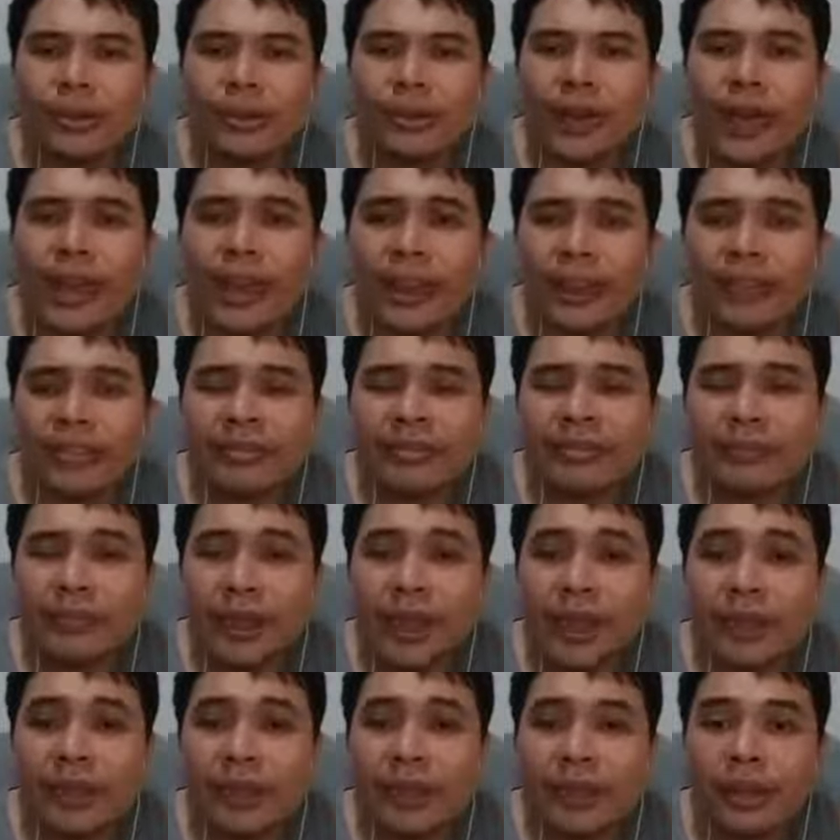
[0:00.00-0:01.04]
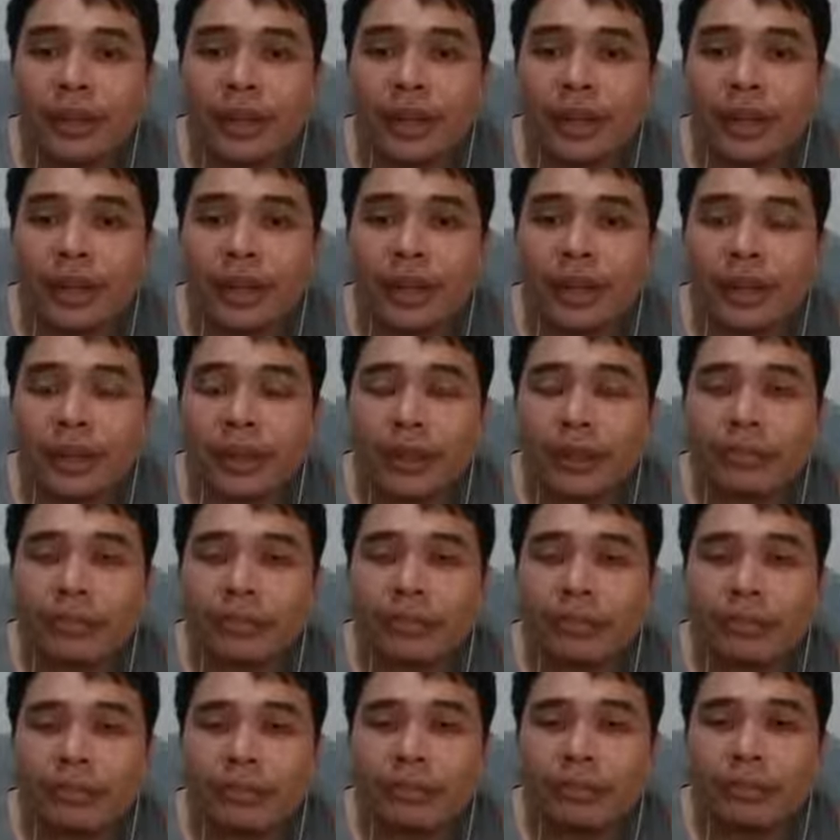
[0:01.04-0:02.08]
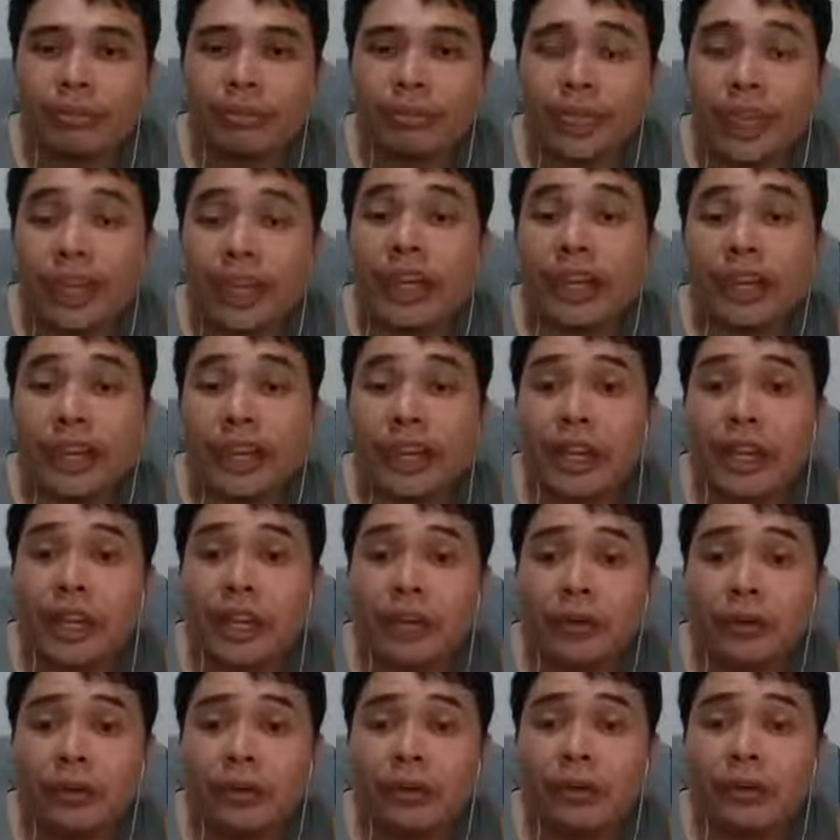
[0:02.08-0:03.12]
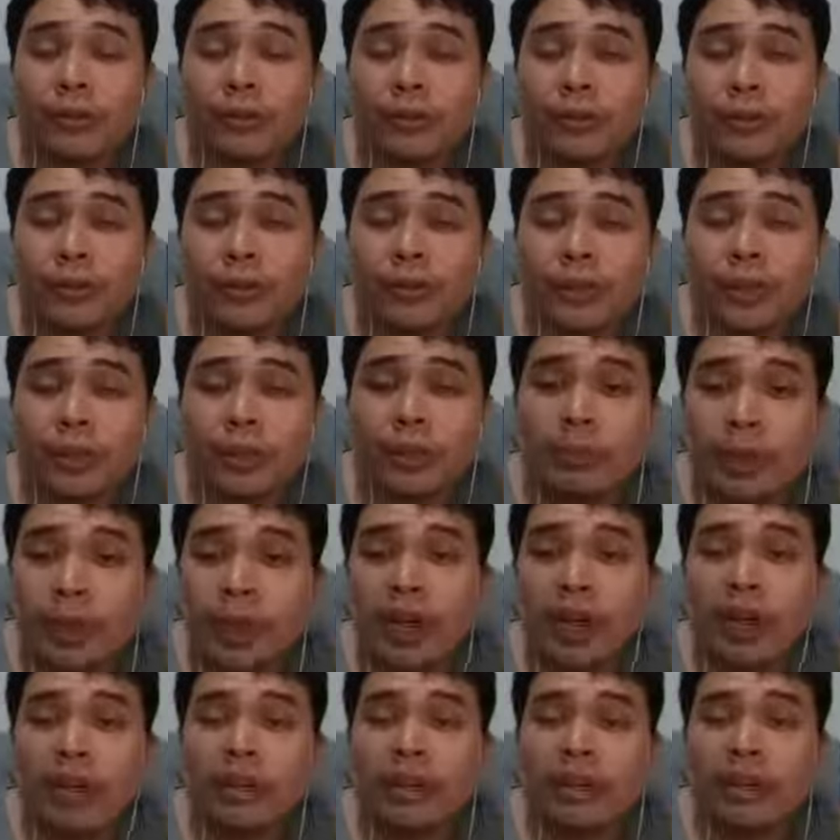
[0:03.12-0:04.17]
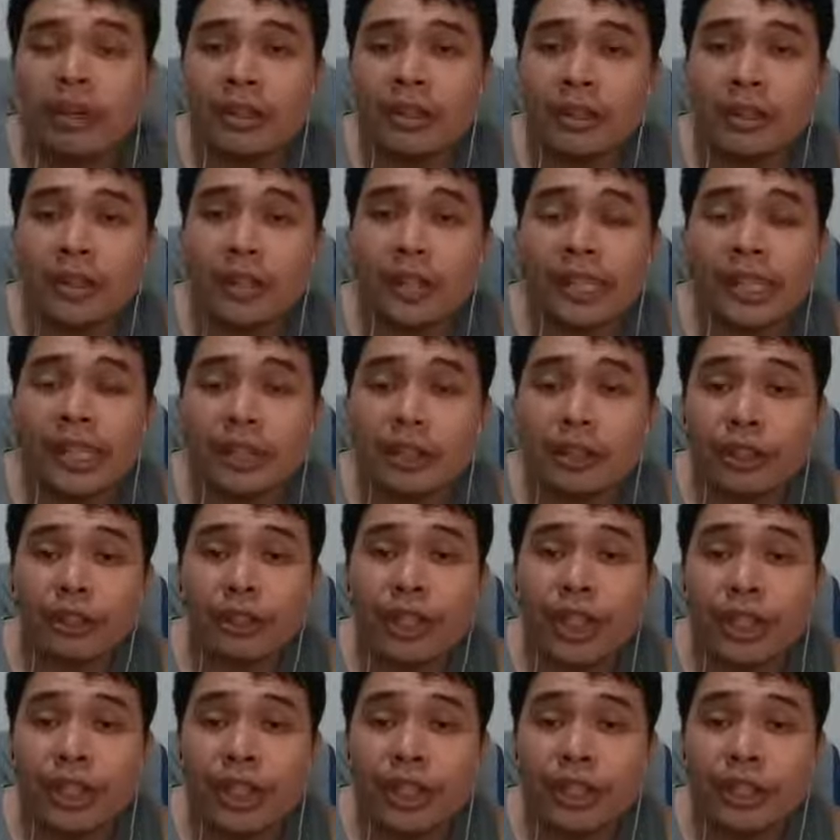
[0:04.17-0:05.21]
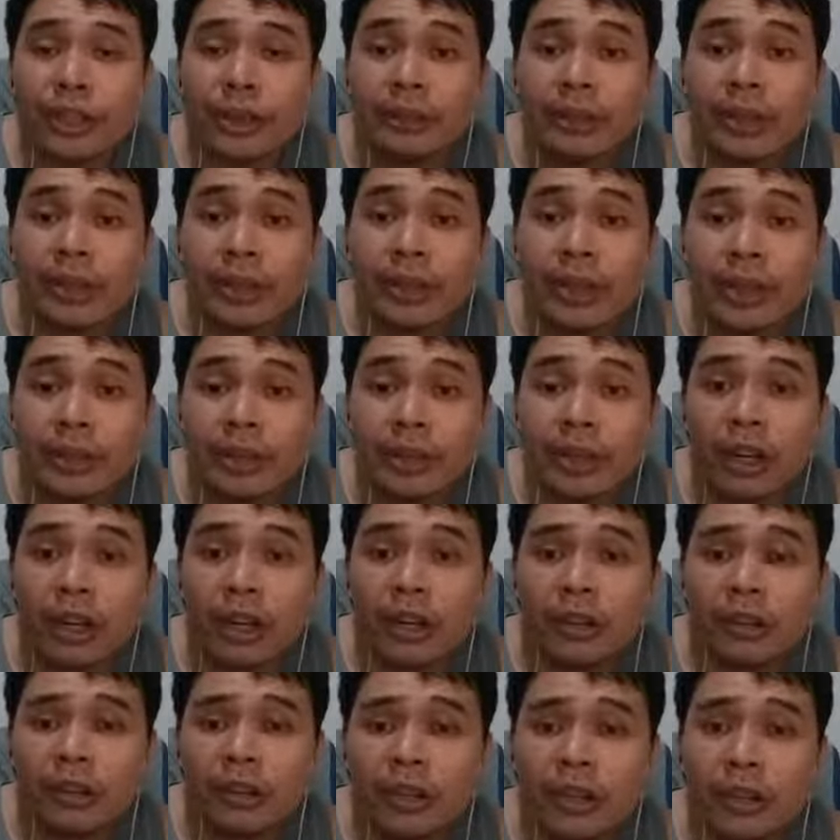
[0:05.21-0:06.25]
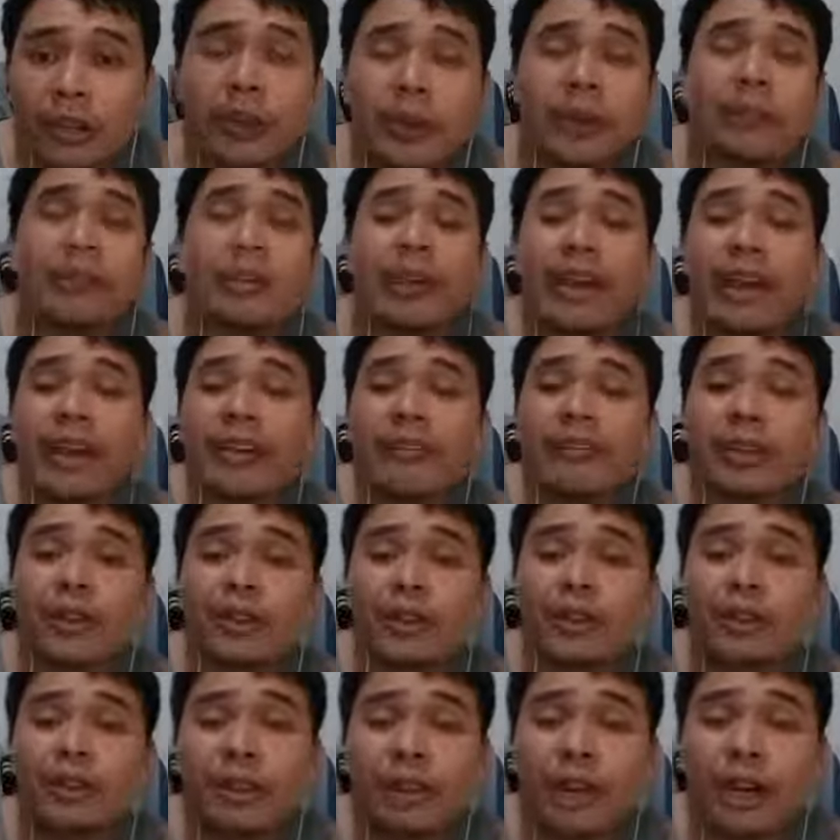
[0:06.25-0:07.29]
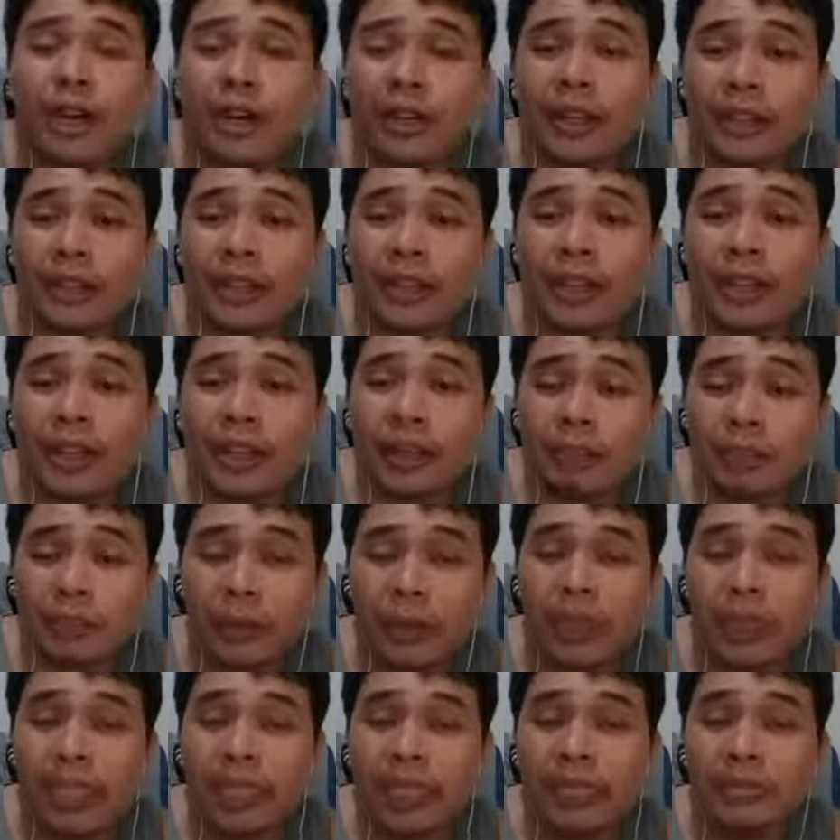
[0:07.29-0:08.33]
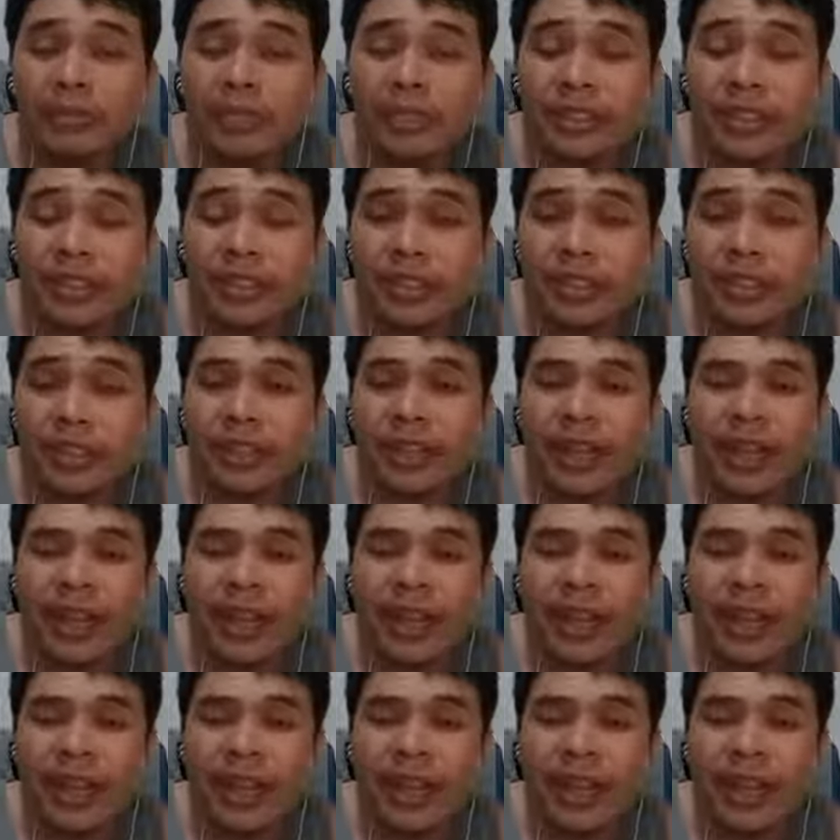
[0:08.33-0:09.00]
I've been taking care of the blog callcentertrainingtips.com. So if you haven't gone there, please visit.